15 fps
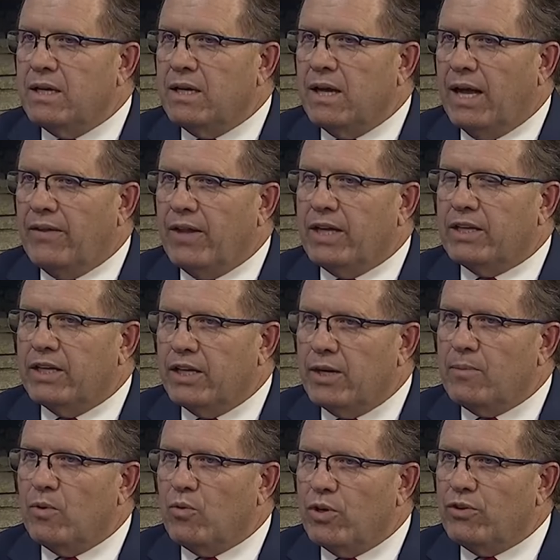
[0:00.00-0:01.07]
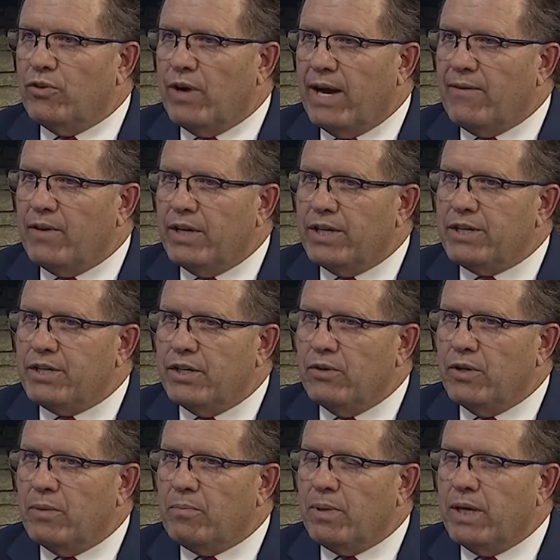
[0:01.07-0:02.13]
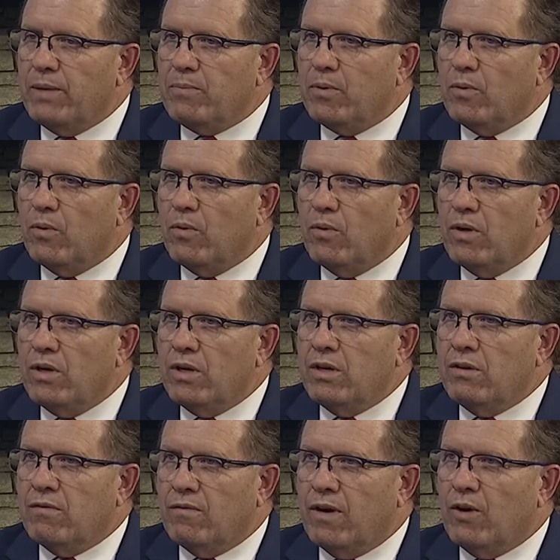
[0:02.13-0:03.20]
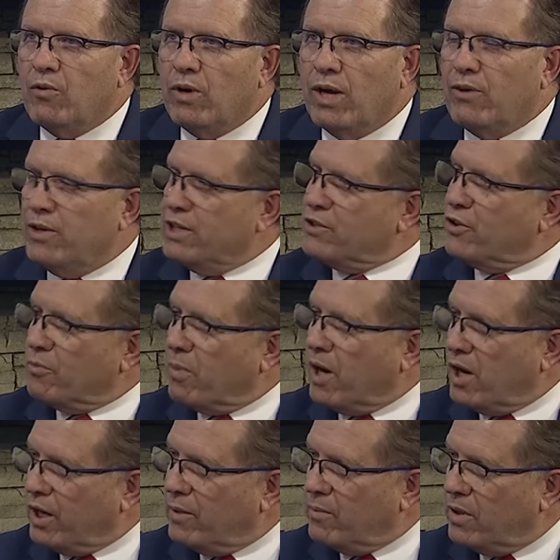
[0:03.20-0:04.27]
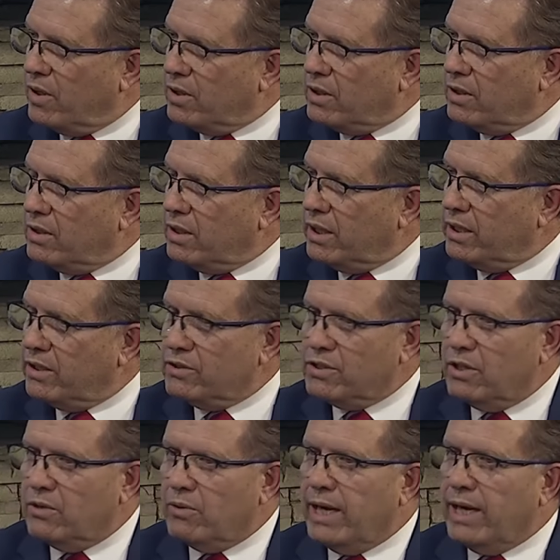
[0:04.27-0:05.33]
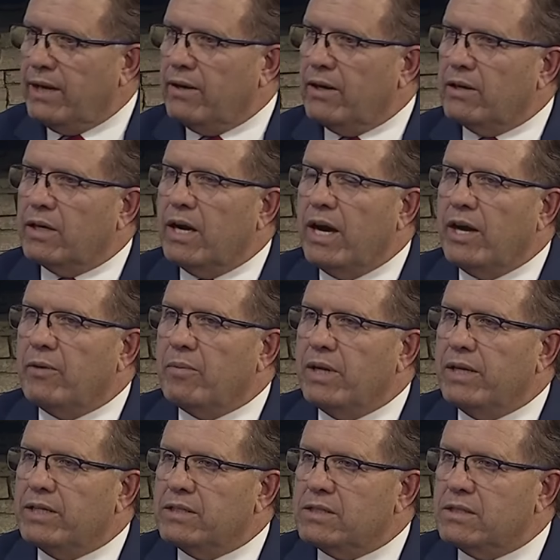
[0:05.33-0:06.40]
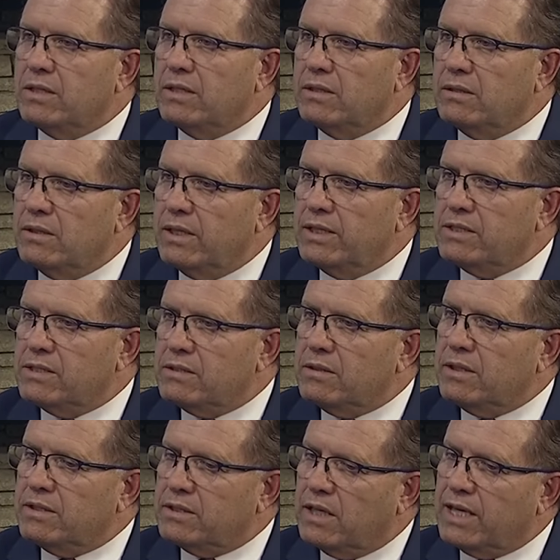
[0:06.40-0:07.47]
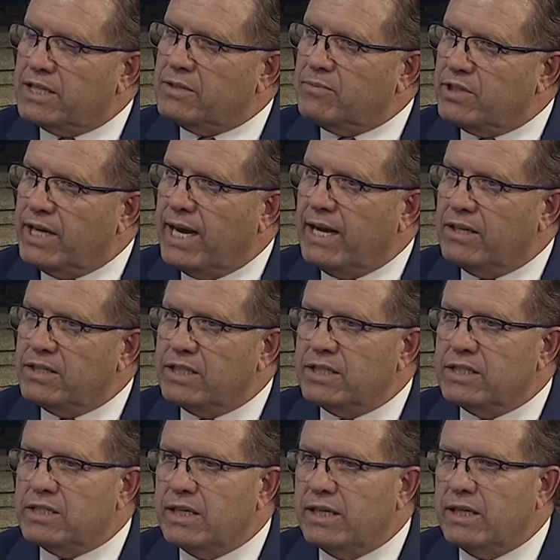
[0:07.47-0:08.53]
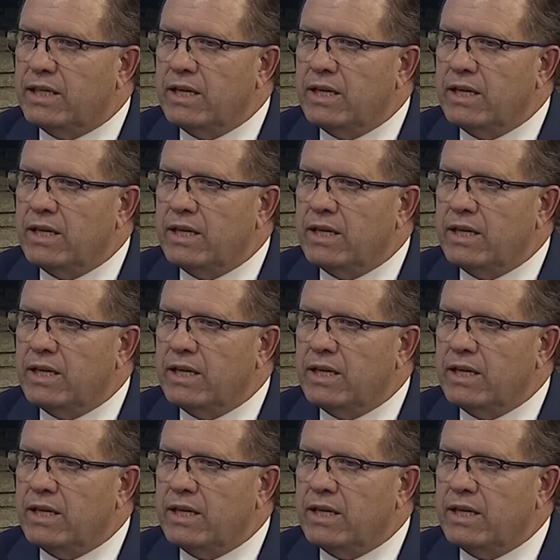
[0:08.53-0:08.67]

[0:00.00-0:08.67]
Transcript: I think the number one driving issue that people vote on is their pocketbook. Mm-hmm. And there's no doubt our economy has got some challenges. And,